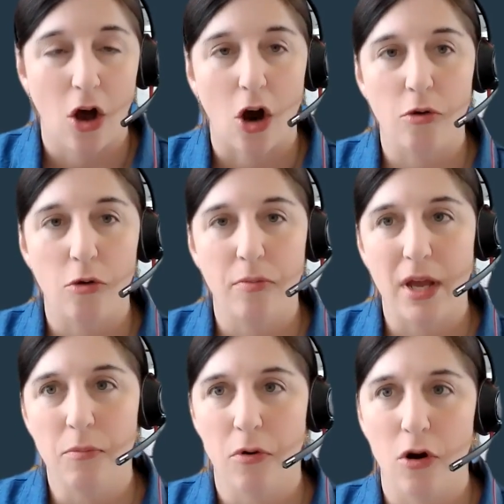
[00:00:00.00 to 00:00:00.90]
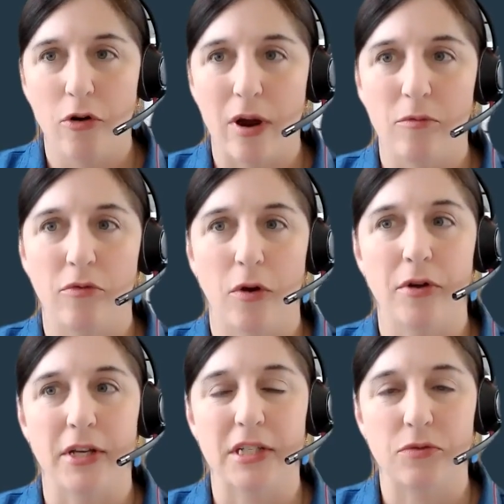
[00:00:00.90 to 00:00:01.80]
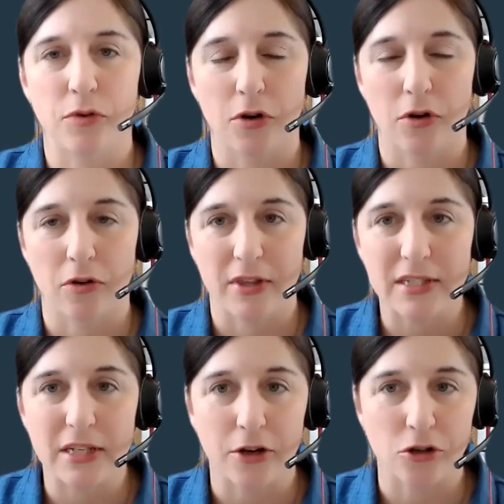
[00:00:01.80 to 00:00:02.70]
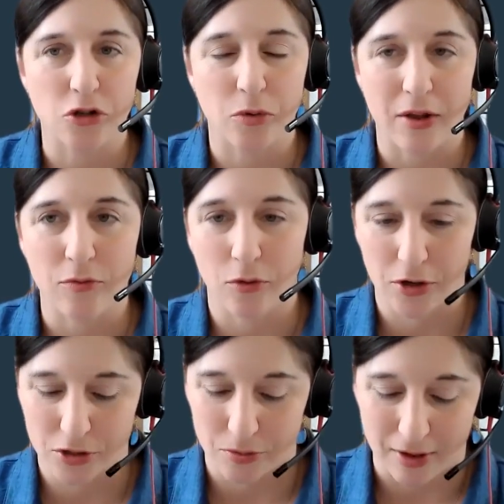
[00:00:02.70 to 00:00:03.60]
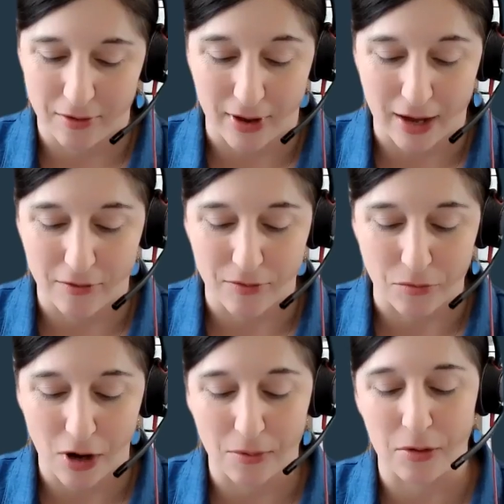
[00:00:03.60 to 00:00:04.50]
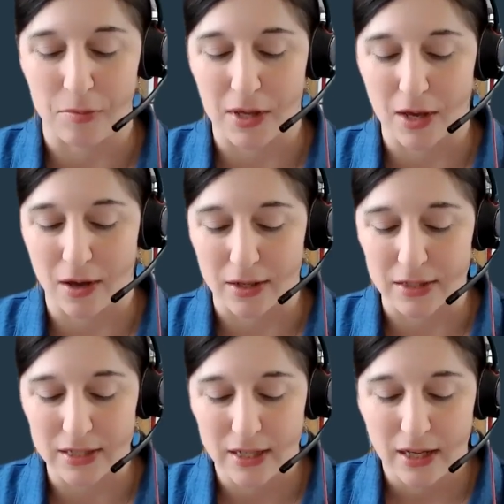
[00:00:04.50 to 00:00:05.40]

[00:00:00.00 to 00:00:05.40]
Our big program focus for this year, 24, 25, and probably beyond,